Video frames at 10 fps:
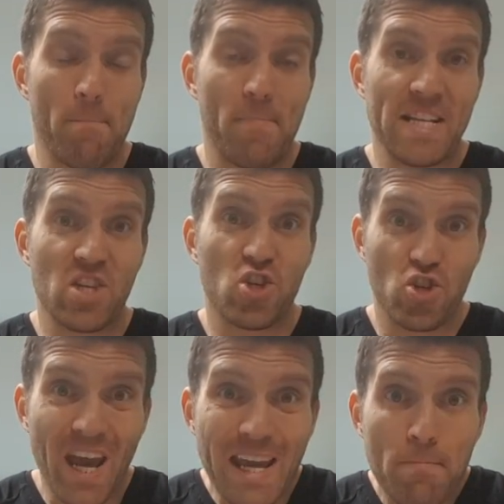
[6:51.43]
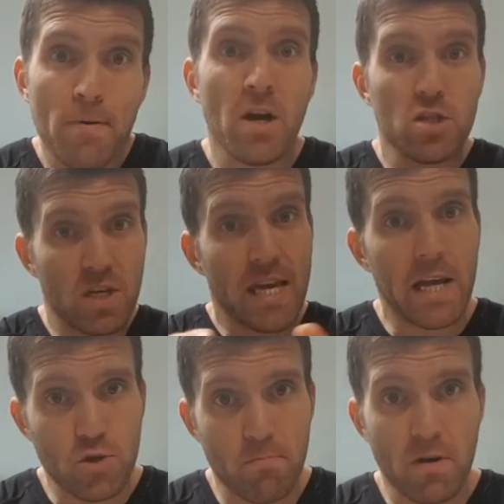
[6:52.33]
better shape to the
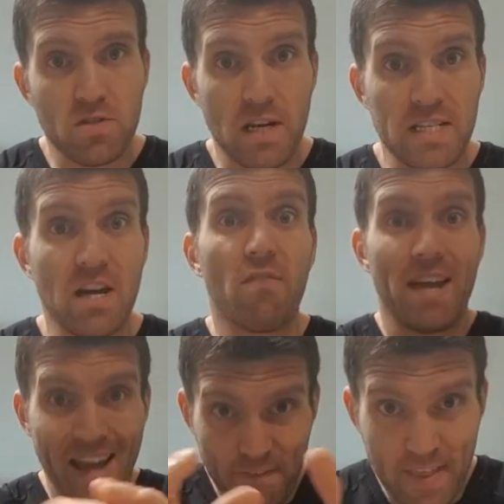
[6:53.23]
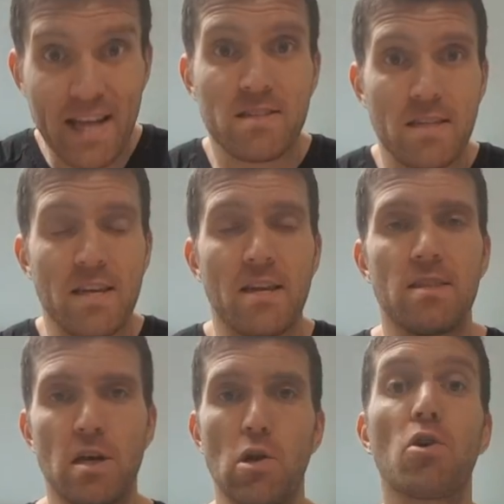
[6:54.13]
actual muscle itself, if that's the
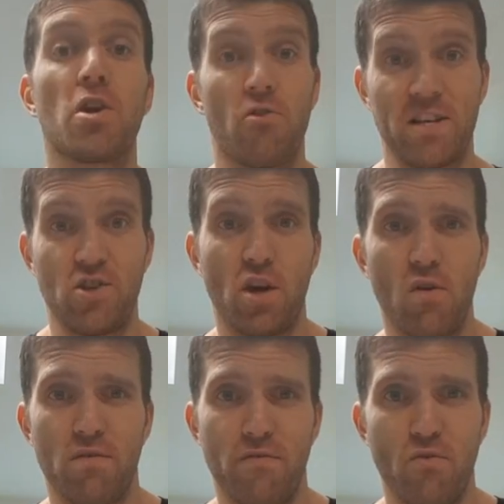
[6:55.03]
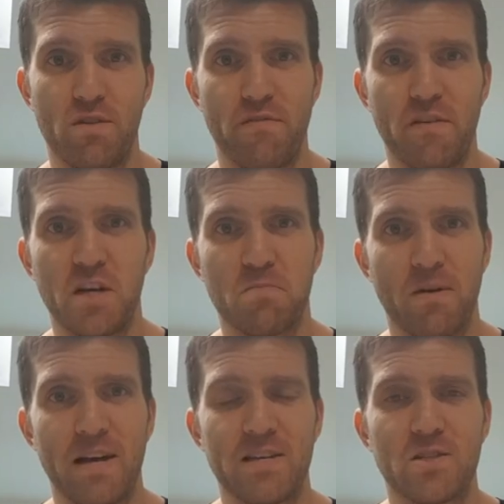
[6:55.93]
look you're actually going for in the first
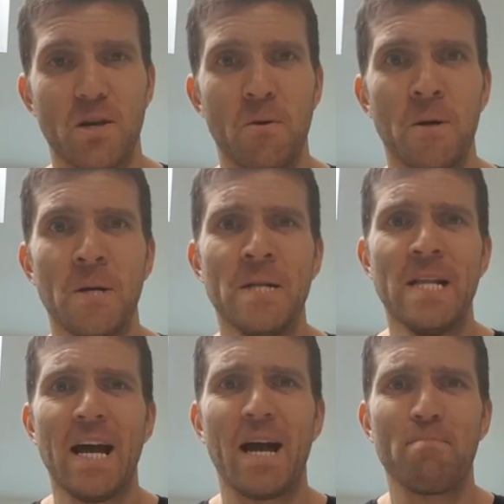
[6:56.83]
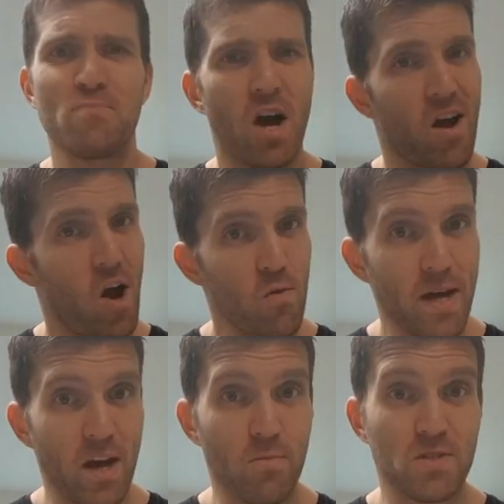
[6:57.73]
place. So I hope
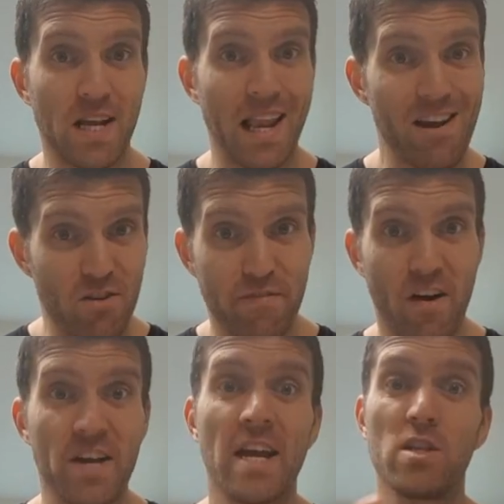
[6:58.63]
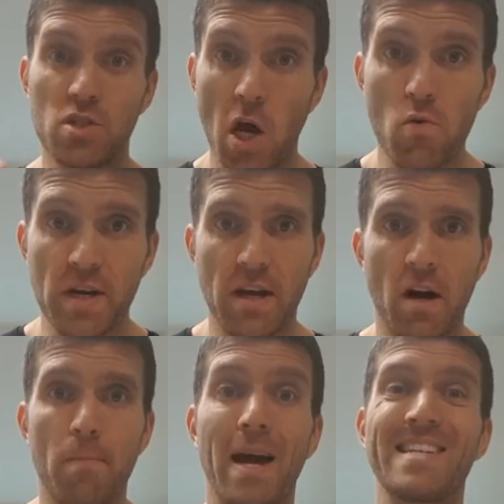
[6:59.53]
that helps to clarify toning
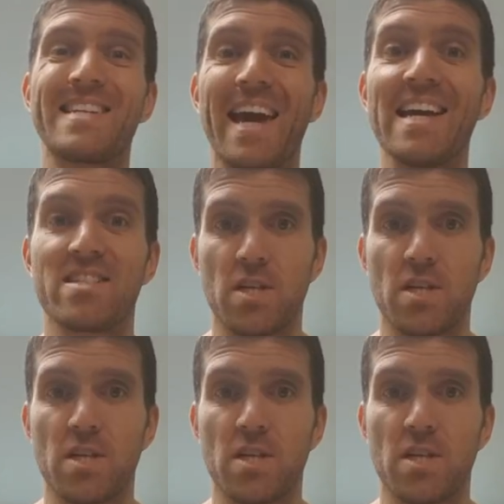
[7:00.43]
up and getting